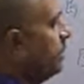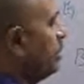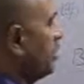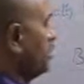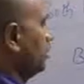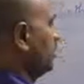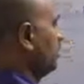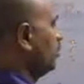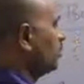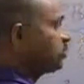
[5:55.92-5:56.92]

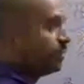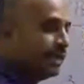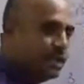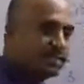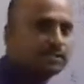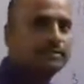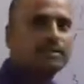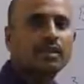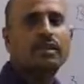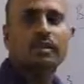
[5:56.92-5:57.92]
both means